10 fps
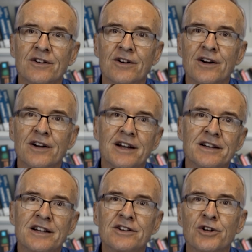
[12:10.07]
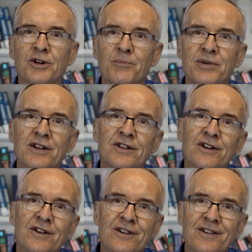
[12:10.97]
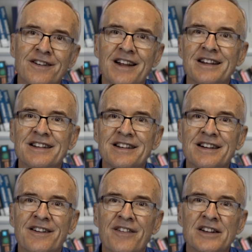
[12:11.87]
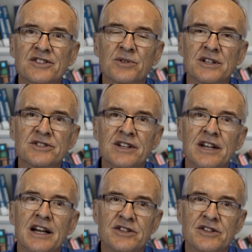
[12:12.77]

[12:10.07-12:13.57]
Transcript: or I need a new computer, that sort of stuff.